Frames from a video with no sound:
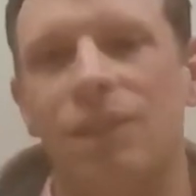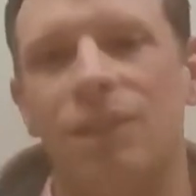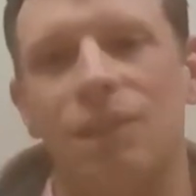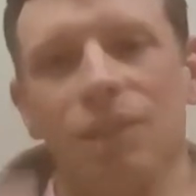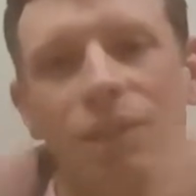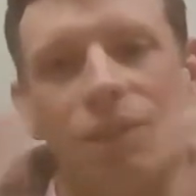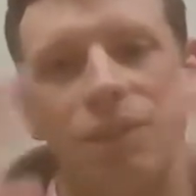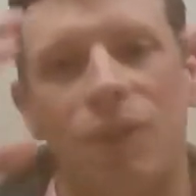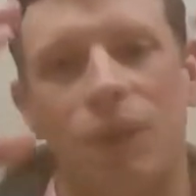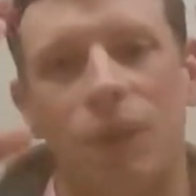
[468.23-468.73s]

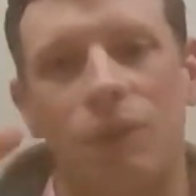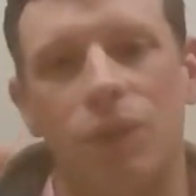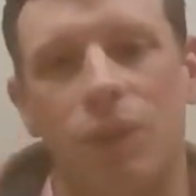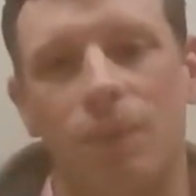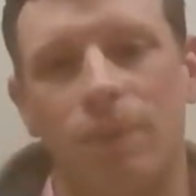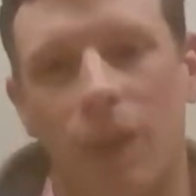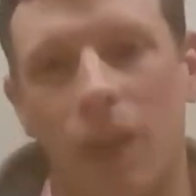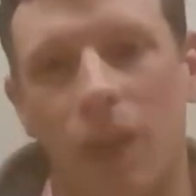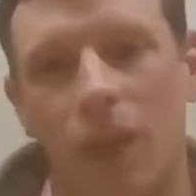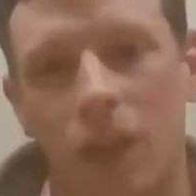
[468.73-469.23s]
There's this focus
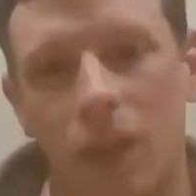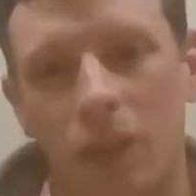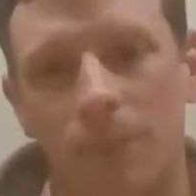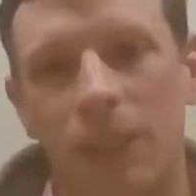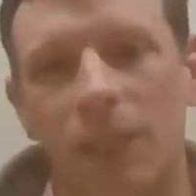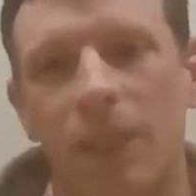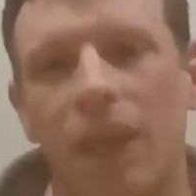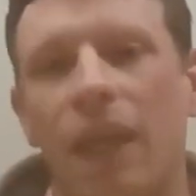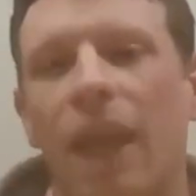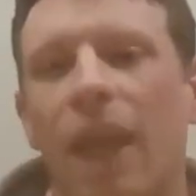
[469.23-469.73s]
on
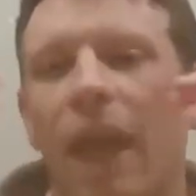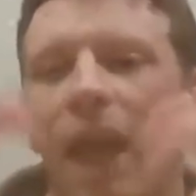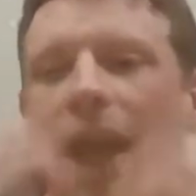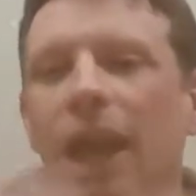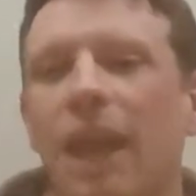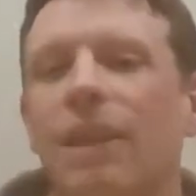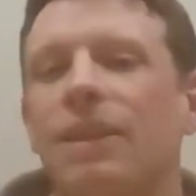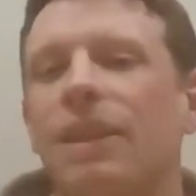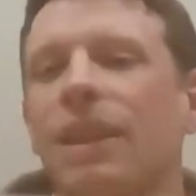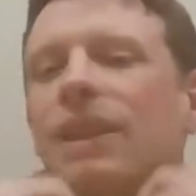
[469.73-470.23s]
Parliament,
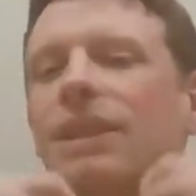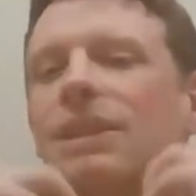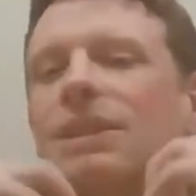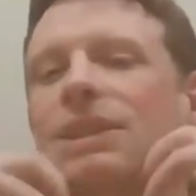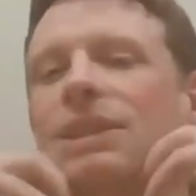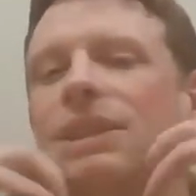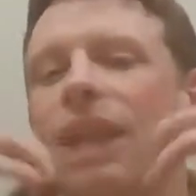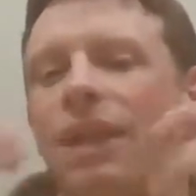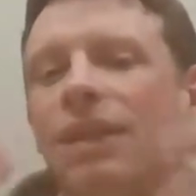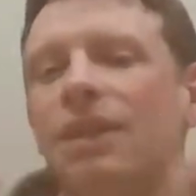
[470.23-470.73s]
and they
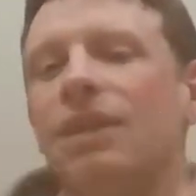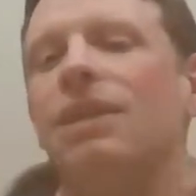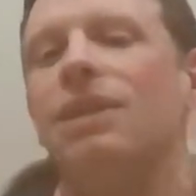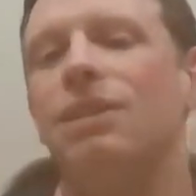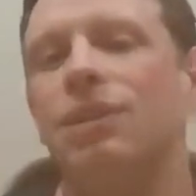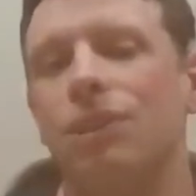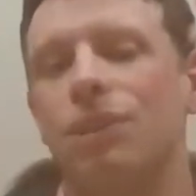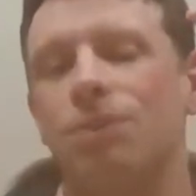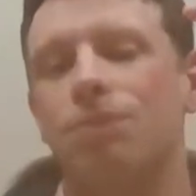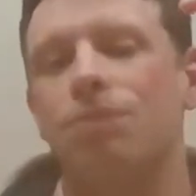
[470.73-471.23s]
extend
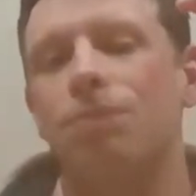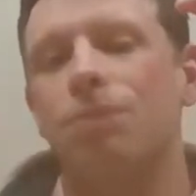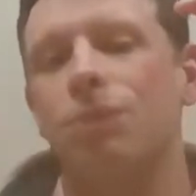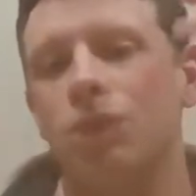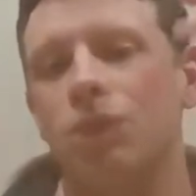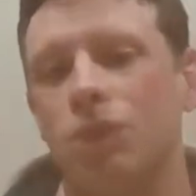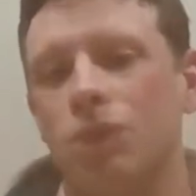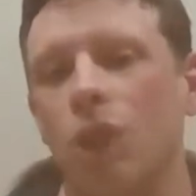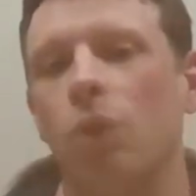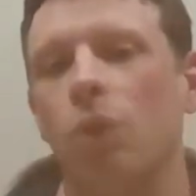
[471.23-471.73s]
this
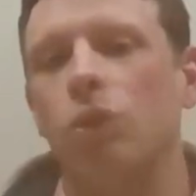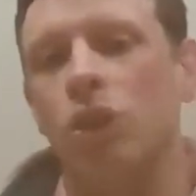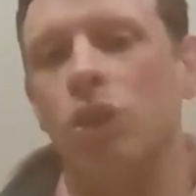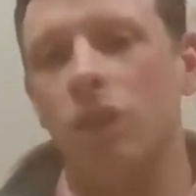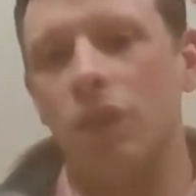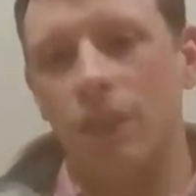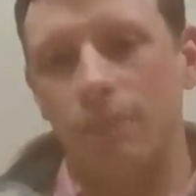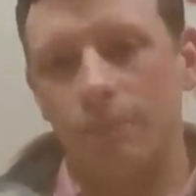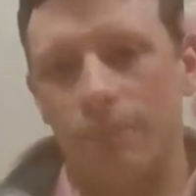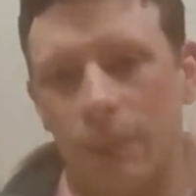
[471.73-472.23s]

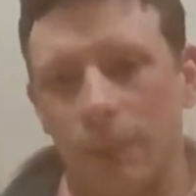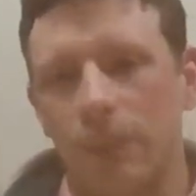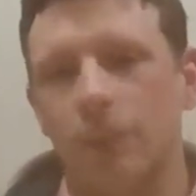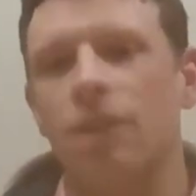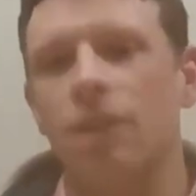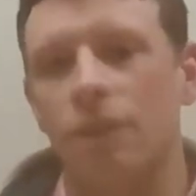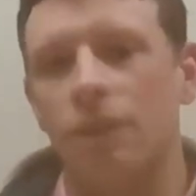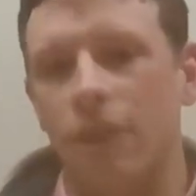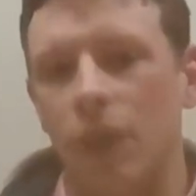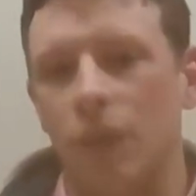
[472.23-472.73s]
social and
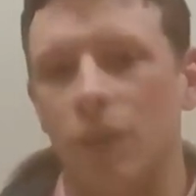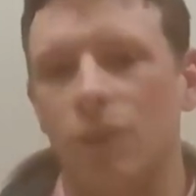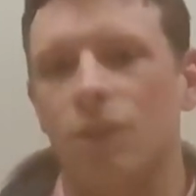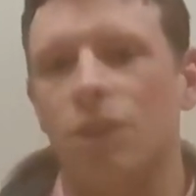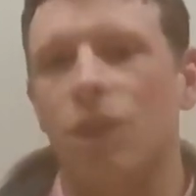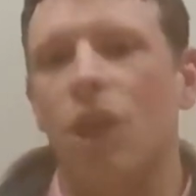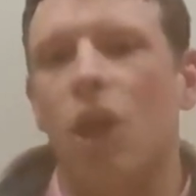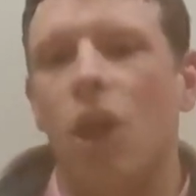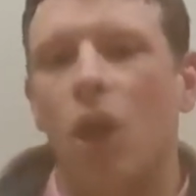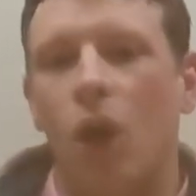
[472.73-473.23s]
political
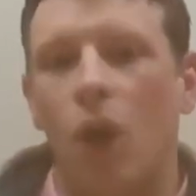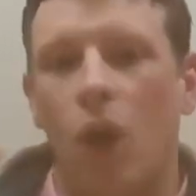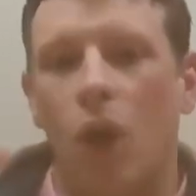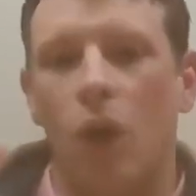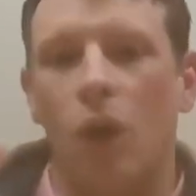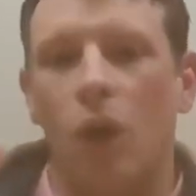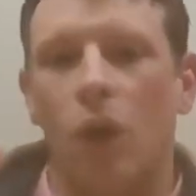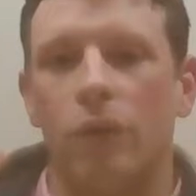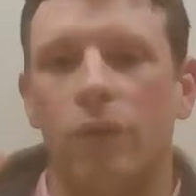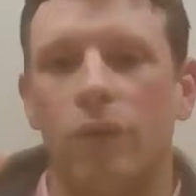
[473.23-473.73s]
focus
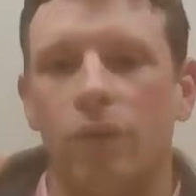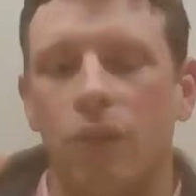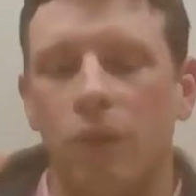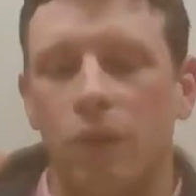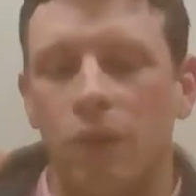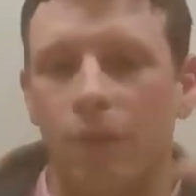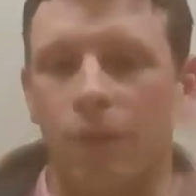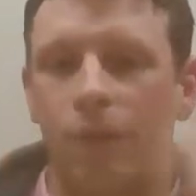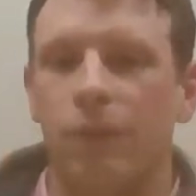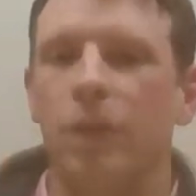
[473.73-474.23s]
on
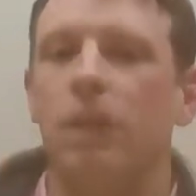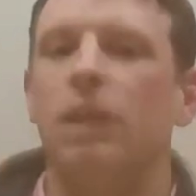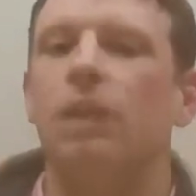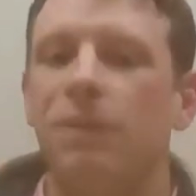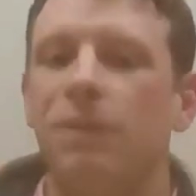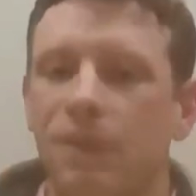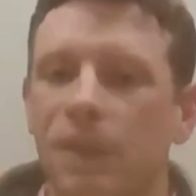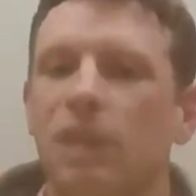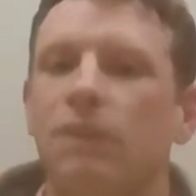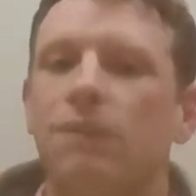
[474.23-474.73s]
the
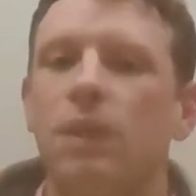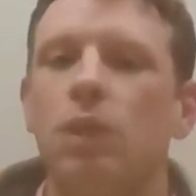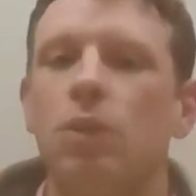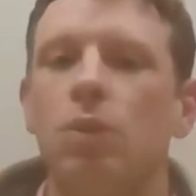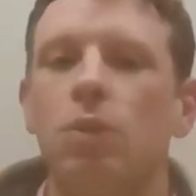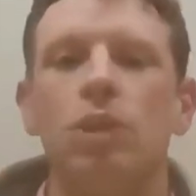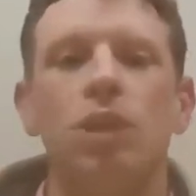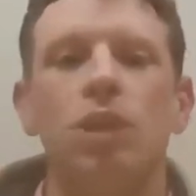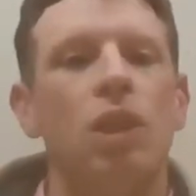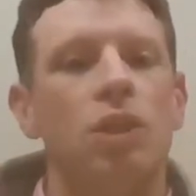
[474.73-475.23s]
freedom of
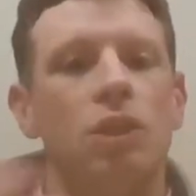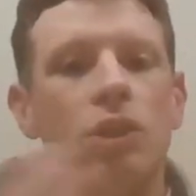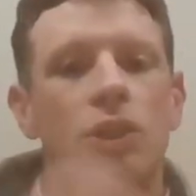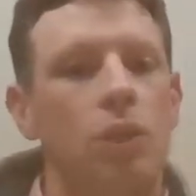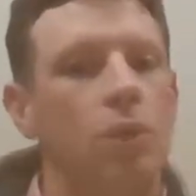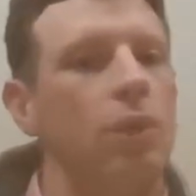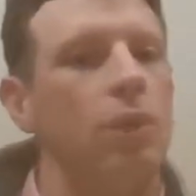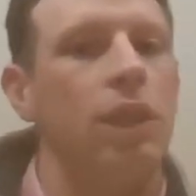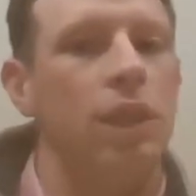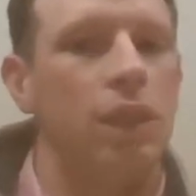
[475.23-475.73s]
individuals
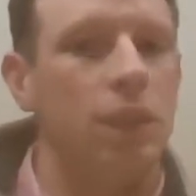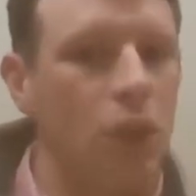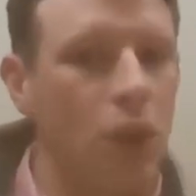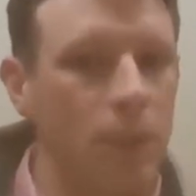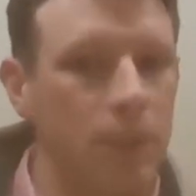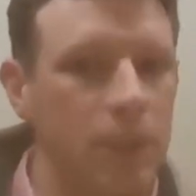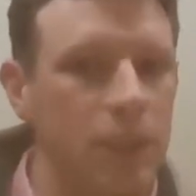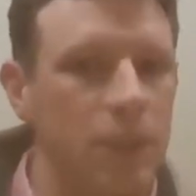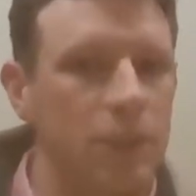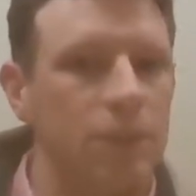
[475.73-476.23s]
to
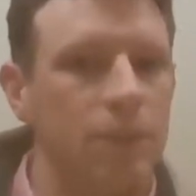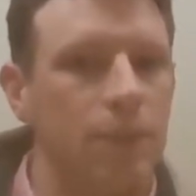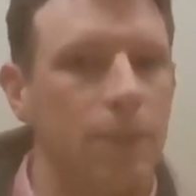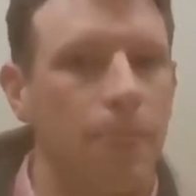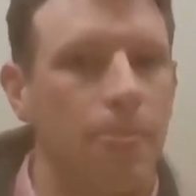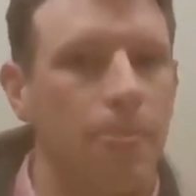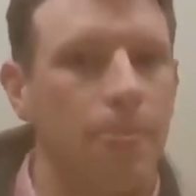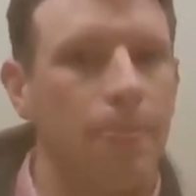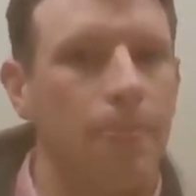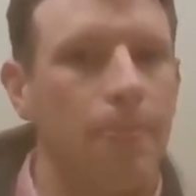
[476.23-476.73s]
economics.
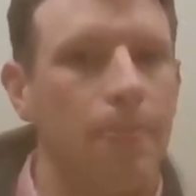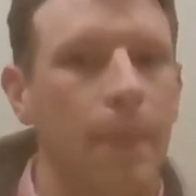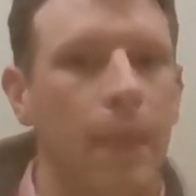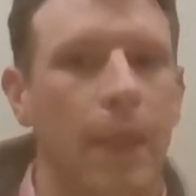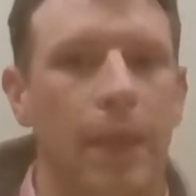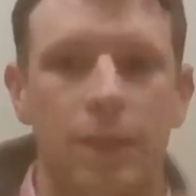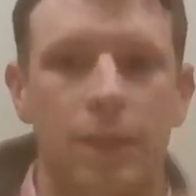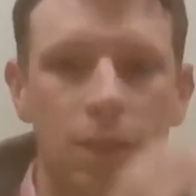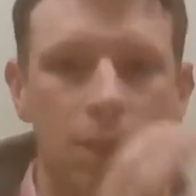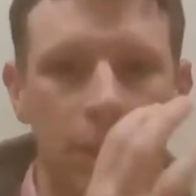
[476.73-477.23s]

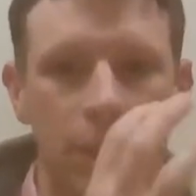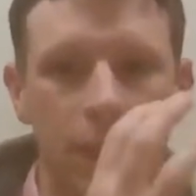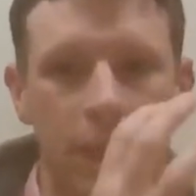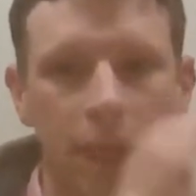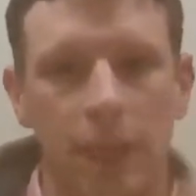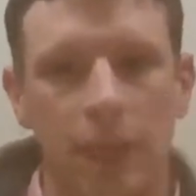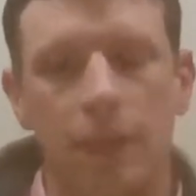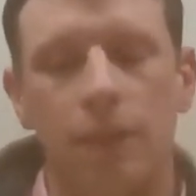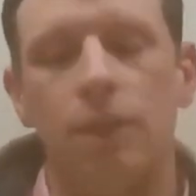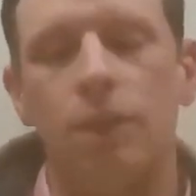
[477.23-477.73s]
And so in
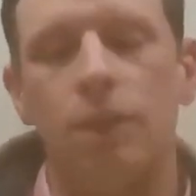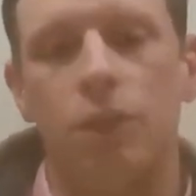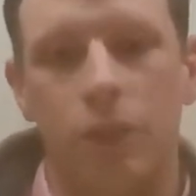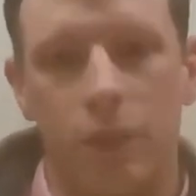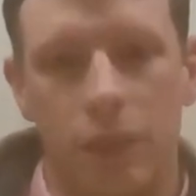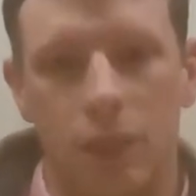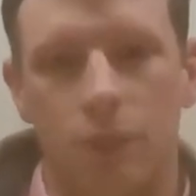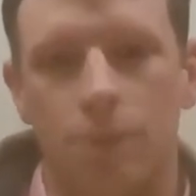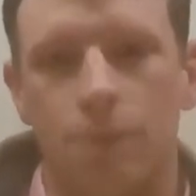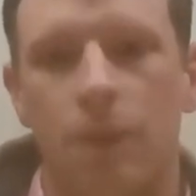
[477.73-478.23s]
England
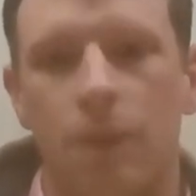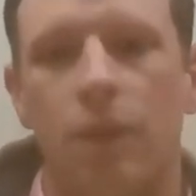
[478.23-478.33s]
during this